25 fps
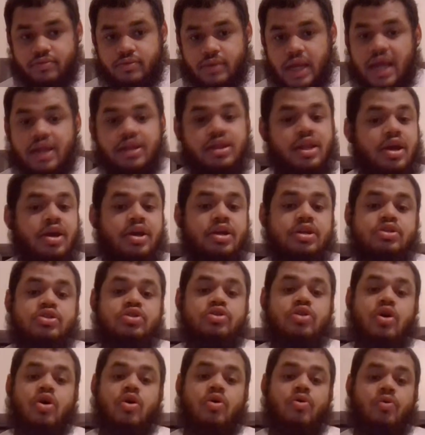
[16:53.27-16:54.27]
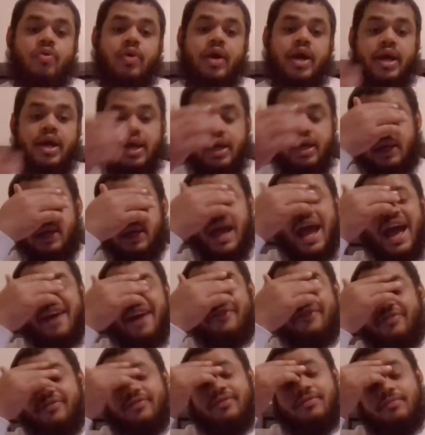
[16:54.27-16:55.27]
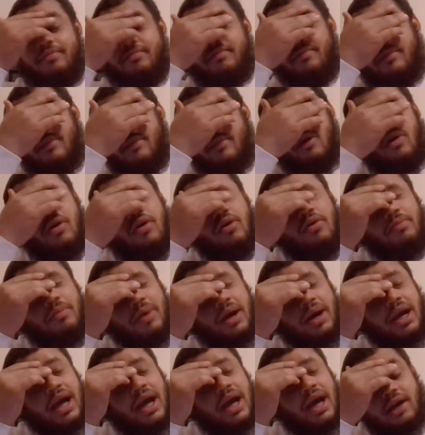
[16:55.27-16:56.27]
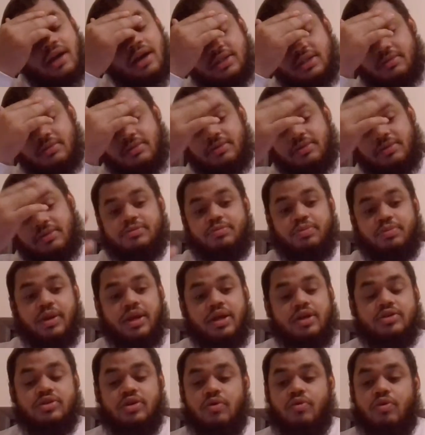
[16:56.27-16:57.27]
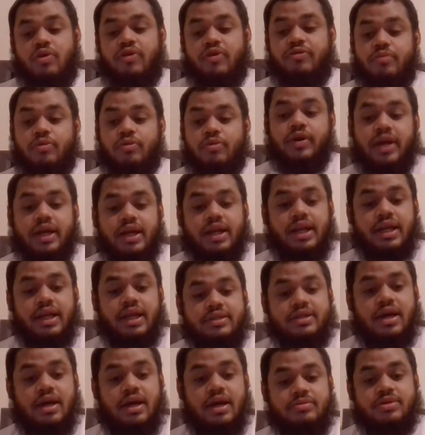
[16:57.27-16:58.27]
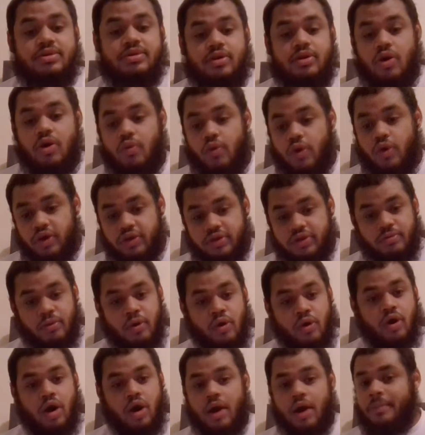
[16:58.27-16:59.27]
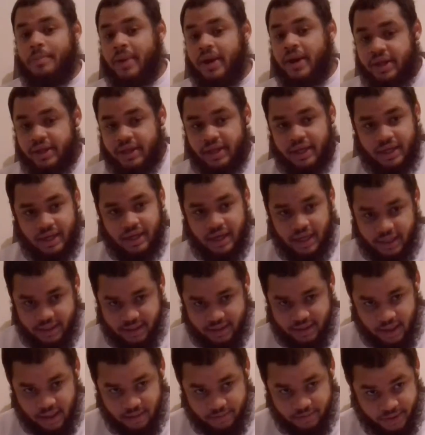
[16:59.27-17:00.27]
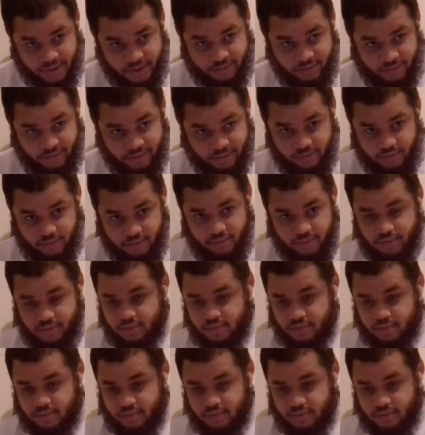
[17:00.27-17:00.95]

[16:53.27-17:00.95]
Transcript: And there is no way half some of these players are worth more than Klay Thompson, are worth more, are better than Klay Thompson.